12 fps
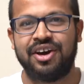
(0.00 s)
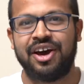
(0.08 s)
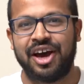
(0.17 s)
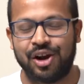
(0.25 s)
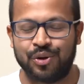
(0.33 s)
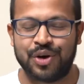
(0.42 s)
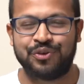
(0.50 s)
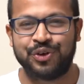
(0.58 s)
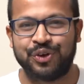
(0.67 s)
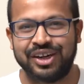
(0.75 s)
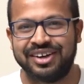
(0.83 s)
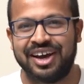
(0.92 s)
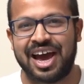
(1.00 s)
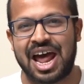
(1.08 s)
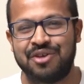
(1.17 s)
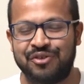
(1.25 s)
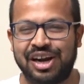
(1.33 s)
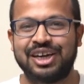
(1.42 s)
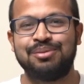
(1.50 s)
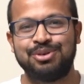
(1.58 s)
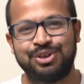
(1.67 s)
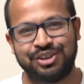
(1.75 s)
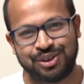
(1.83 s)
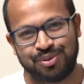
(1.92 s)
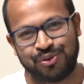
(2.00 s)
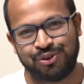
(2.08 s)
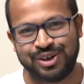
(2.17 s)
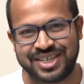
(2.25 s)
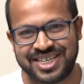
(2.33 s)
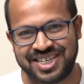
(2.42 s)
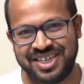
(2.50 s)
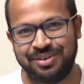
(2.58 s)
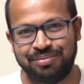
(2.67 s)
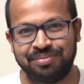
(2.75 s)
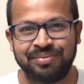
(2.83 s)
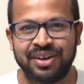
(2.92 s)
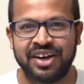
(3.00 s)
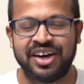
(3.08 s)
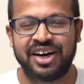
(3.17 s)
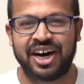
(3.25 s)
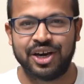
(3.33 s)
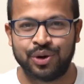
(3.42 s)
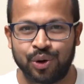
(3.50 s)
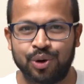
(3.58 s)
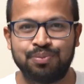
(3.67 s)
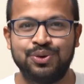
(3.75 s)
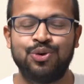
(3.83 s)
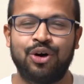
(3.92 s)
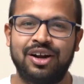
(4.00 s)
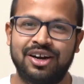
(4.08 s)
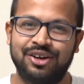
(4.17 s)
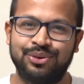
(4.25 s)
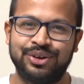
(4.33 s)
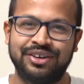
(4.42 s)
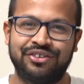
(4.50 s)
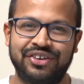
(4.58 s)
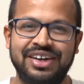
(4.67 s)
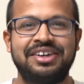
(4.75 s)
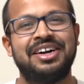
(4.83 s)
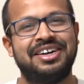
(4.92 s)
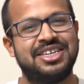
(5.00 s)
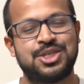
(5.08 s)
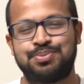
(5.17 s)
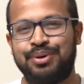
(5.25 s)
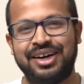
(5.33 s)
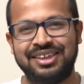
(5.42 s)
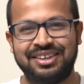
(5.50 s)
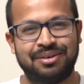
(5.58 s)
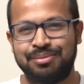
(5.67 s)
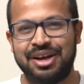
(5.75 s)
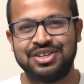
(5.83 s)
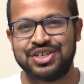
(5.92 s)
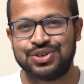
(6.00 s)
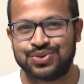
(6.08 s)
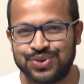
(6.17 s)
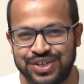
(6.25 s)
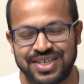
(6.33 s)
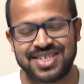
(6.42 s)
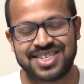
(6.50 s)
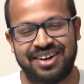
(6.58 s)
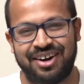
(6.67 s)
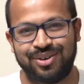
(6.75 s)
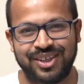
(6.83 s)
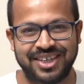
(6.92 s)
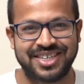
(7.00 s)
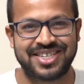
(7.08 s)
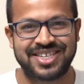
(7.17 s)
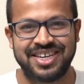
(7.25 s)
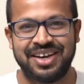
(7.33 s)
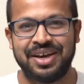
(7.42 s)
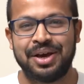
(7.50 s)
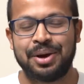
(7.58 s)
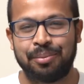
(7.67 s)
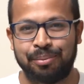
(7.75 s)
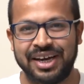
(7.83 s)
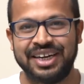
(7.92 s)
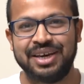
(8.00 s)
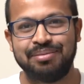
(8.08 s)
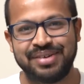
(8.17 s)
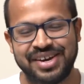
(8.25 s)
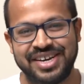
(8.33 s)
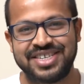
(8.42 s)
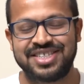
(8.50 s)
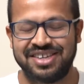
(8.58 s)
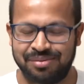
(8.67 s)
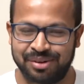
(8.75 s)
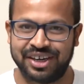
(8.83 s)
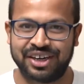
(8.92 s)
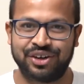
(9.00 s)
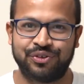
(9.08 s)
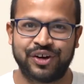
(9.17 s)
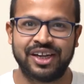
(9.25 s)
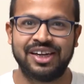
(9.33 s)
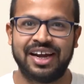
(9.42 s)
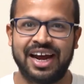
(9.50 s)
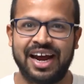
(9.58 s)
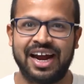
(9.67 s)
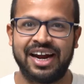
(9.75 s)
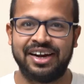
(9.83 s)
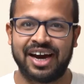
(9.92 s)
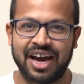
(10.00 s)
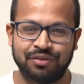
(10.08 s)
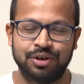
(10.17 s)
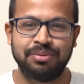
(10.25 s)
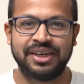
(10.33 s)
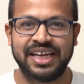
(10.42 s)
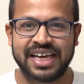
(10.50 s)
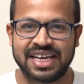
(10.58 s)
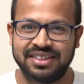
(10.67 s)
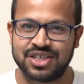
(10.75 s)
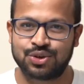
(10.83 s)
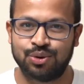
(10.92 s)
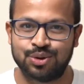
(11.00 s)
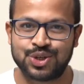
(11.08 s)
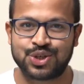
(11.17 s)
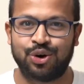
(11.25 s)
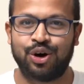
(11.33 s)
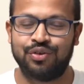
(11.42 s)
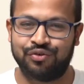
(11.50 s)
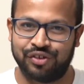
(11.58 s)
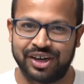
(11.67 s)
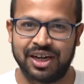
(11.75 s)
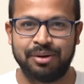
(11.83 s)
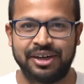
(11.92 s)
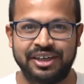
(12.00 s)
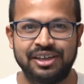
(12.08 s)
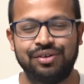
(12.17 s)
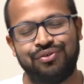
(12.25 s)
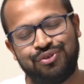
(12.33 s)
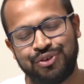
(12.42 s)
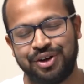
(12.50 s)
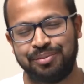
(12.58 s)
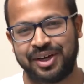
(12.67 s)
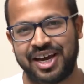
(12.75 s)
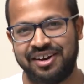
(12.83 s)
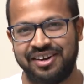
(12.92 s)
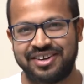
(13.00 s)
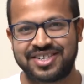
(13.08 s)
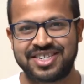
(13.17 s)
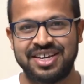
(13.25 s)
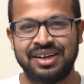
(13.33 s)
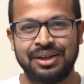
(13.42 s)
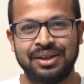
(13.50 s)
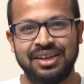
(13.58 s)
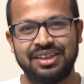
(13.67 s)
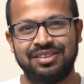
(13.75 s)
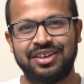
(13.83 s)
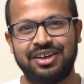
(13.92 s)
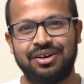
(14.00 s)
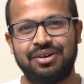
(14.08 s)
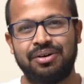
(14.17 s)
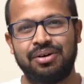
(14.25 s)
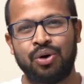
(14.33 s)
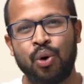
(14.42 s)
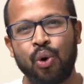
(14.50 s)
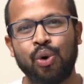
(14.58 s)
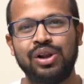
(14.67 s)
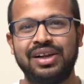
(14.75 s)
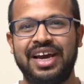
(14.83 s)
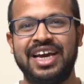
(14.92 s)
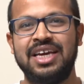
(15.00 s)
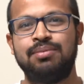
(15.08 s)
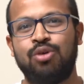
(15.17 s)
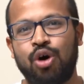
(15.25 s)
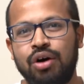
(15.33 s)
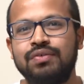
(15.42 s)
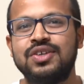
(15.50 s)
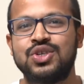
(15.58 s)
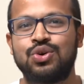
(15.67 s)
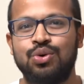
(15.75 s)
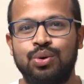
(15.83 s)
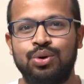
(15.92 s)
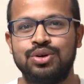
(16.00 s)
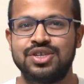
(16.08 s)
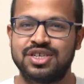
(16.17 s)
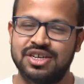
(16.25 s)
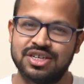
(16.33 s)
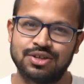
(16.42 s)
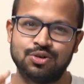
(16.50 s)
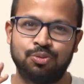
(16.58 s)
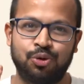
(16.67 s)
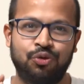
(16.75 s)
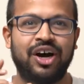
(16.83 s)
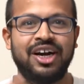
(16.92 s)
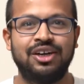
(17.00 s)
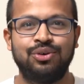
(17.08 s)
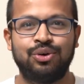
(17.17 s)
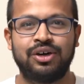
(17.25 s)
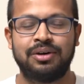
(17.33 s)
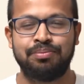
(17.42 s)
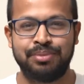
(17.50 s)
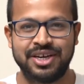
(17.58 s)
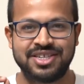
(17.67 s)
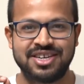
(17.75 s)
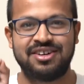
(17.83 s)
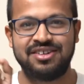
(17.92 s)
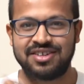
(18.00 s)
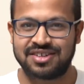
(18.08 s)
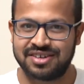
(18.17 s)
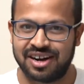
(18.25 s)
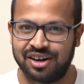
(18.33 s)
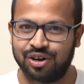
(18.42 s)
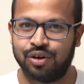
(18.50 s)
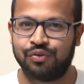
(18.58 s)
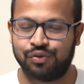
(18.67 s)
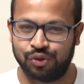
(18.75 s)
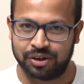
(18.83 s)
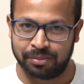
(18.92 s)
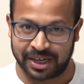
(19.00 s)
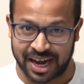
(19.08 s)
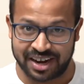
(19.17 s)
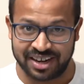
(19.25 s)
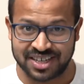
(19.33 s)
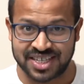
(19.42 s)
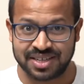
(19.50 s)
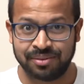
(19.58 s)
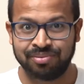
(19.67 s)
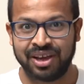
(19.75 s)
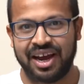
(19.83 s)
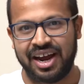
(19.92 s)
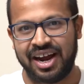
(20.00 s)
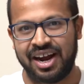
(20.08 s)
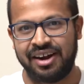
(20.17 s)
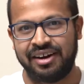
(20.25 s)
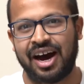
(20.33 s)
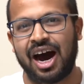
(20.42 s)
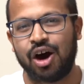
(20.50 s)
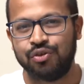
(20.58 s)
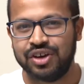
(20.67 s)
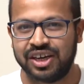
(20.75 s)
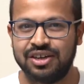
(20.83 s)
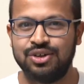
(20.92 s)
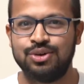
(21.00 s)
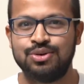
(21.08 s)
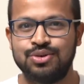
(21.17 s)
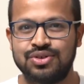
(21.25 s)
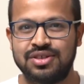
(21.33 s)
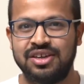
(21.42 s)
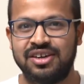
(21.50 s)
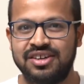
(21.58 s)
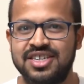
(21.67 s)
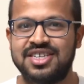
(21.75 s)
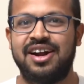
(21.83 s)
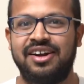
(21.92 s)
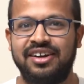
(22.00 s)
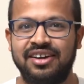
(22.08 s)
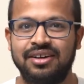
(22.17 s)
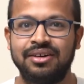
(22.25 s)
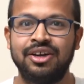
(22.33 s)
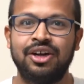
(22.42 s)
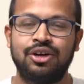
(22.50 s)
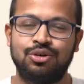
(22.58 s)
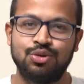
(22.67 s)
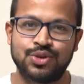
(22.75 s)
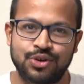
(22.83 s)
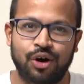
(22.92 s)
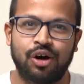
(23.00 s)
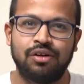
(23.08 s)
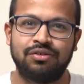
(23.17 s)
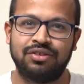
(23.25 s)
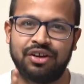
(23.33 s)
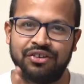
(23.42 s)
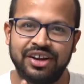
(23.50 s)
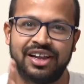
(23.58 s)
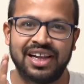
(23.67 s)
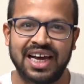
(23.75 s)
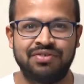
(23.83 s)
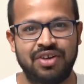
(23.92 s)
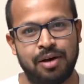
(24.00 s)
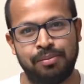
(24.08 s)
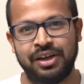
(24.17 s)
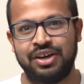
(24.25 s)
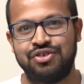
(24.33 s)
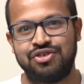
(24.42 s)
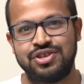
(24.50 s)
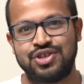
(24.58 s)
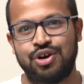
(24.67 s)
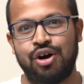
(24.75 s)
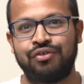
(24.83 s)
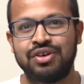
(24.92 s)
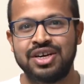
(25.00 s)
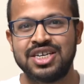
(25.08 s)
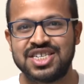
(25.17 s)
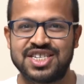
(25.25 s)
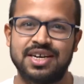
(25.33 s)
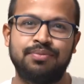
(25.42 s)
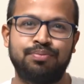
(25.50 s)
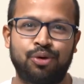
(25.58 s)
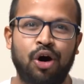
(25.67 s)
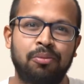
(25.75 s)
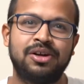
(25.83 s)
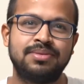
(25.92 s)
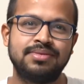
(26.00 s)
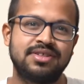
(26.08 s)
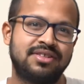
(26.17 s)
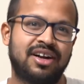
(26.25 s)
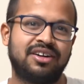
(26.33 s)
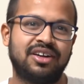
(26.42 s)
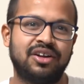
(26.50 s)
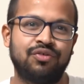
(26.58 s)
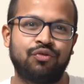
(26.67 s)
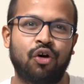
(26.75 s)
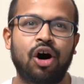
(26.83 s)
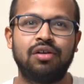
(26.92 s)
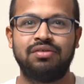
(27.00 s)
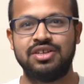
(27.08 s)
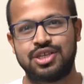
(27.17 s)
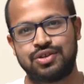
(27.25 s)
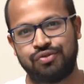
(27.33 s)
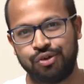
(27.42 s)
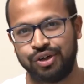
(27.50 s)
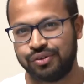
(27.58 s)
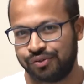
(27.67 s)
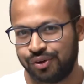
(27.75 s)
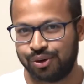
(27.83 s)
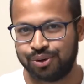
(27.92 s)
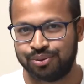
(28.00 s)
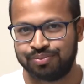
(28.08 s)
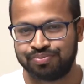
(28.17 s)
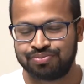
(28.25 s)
Hello everyone and welcome to the Thermofluids team. I hope you all are doing great despite the many situations around us. My name is Tanmay Agrawal and I would be taking this course on fundamental fluid mechanics. The whole aim of this course is to provide you a basic understanding of fluid mechanics and how we can use the understanding to solve the real life applications of some problems that involve this fluid flow.